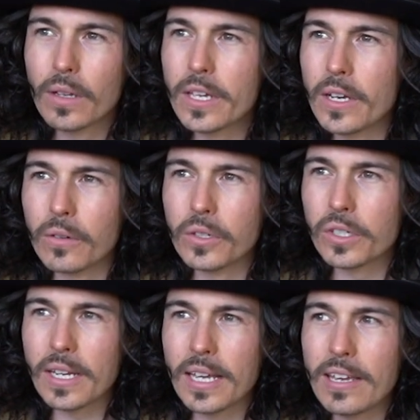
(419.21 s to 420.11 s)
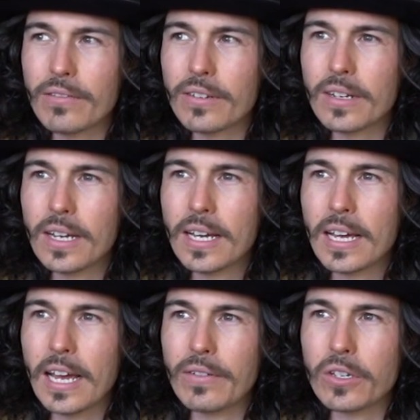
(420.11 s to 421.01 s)
you know, just even
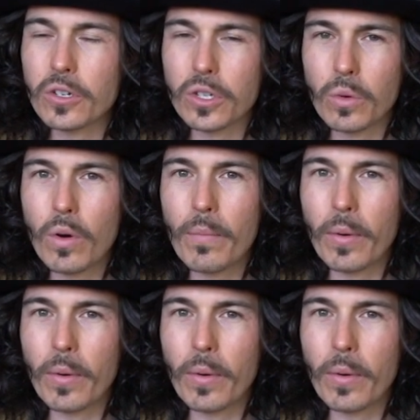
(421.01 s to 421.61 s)
if it's just the one